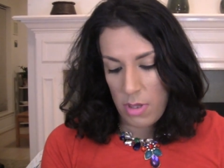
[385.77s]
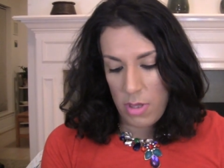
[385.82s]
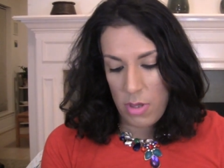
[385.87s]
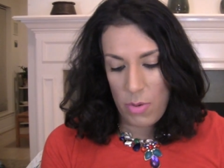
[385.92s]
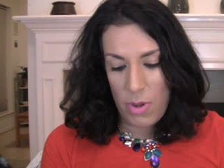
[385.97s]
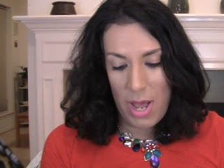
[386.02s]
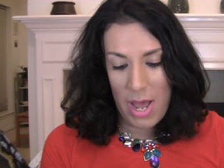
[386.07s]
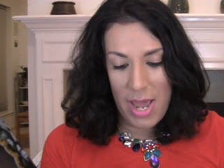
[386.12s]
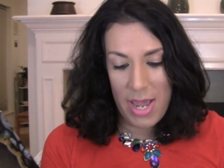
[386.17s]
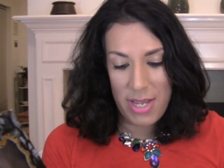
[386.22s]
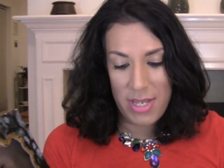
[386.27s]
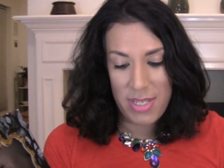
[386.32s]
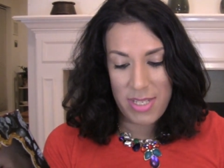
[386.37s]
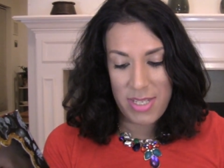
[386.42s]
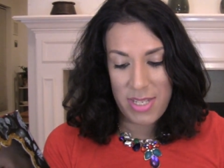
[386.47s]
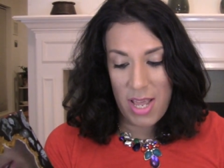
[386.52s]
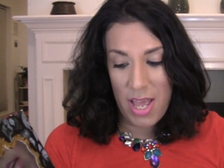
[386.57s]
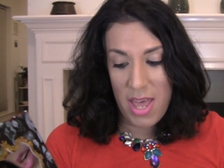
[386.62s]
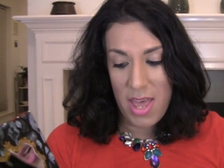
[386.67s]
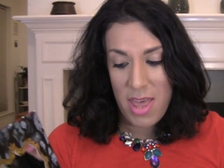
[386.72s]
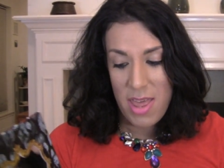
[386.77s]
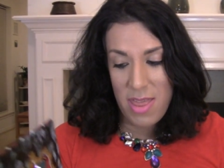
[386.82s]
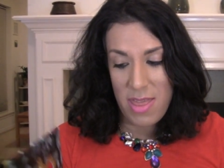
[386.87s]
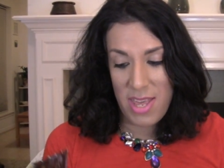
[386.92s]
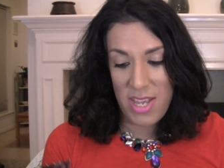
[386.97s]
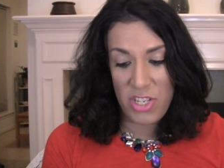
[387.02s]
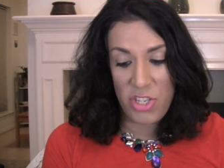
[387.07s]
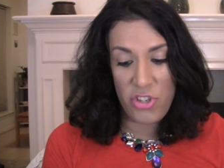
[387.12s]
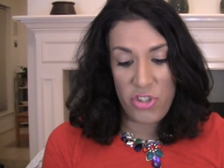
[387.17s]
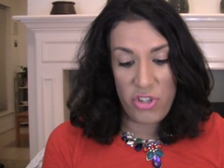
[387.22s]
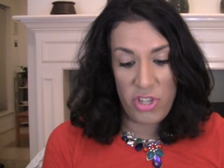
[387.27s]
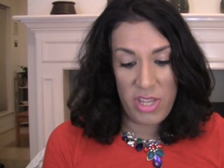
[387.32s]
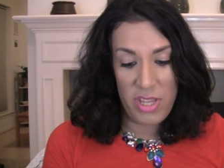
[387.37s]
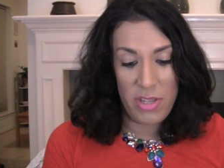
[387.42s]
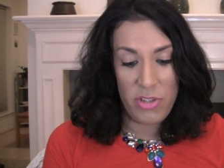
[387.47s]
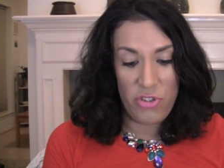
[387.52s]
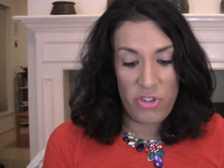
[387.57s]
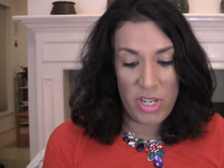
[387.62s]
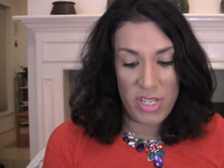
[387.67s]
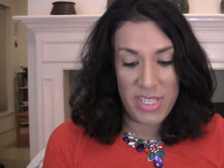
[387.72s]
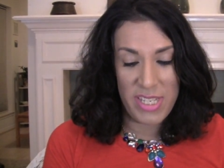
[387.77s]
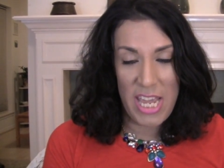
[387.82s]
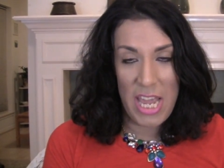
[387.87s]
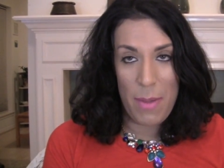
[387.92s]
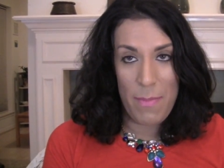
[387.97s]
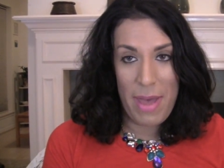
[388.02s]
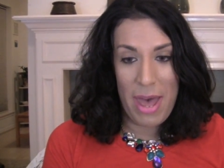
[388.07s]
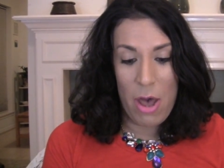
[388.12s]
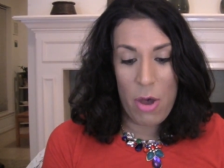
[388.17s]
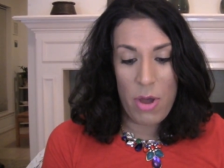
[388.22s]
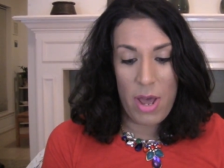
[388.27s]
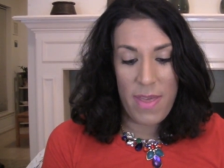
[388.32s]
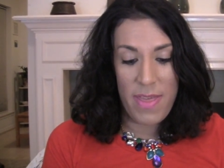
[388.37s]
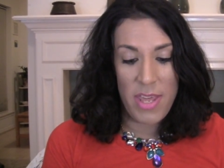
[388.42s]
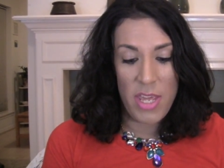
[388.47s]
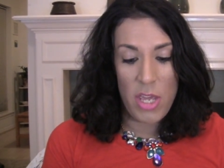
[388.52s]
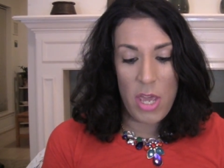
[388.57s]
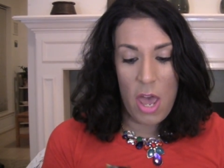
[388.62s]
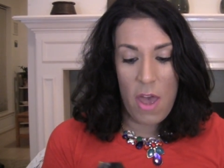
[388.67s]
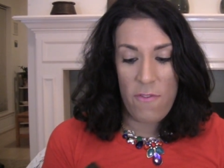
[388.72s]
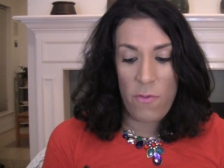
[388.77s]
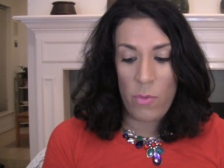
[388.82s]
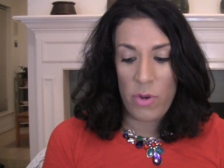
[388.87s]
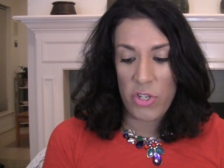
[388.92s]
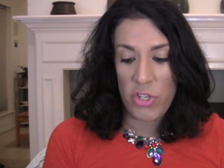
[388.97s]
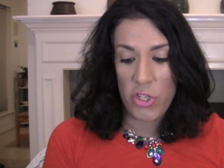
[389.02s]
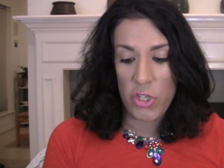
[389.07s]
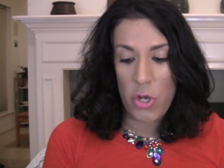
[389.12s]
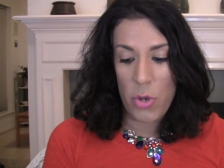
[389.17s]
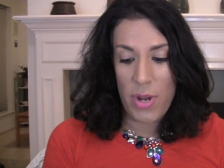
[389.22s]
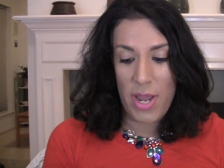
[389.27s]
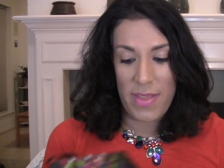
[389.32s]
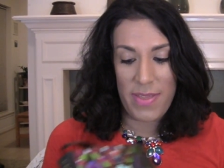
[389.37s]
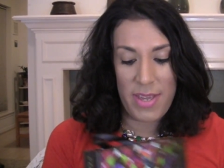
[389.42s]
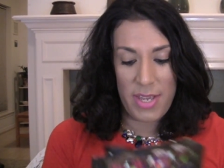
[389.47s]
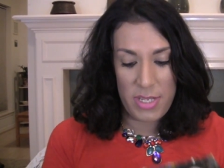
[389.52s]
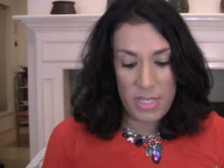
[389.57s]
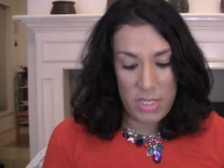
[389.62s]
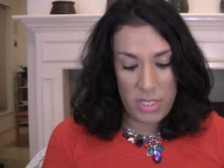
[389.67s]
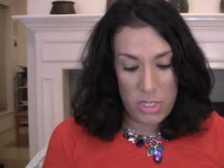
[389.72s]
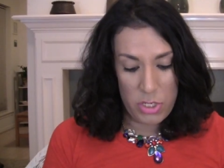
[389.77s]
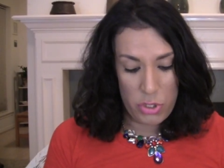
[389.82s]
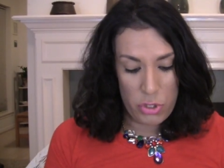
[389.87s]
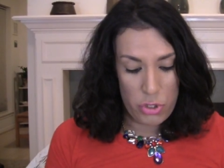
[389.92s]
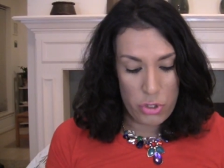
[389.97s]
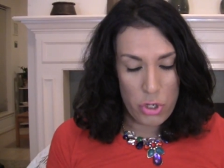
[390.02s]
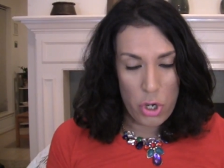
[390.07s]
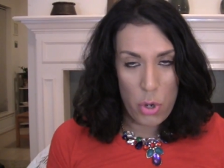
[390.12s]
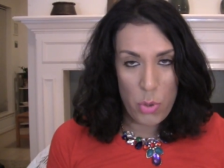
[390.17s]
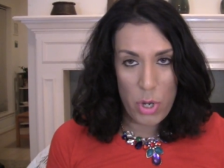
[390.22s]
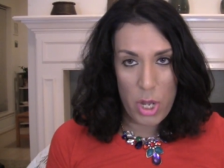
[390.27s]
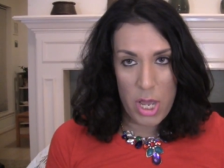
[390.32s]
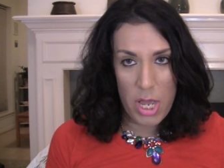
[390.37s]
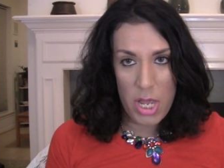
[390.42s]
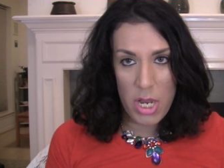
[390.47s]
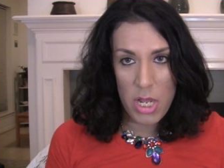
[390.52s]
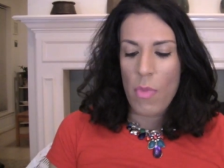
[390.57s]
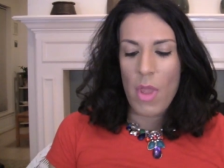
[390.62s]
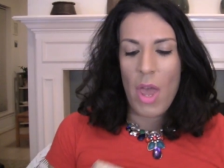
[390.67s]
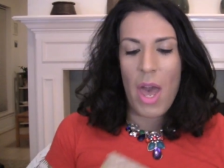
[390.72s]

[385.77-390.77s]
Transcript: You guys, this just came out. I think everyone should go get this. This is so good.